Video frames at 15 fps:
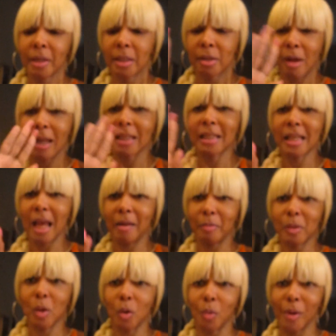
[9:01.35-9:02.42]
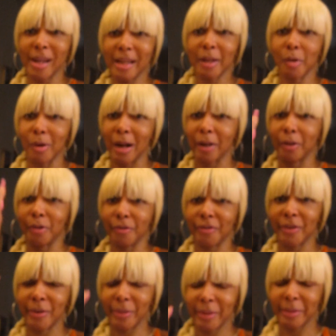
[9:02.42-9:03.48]
So I decided I was going to wait and go down a little
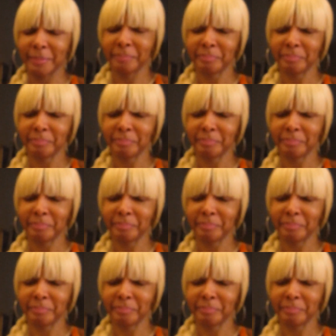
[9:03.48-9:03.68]
further.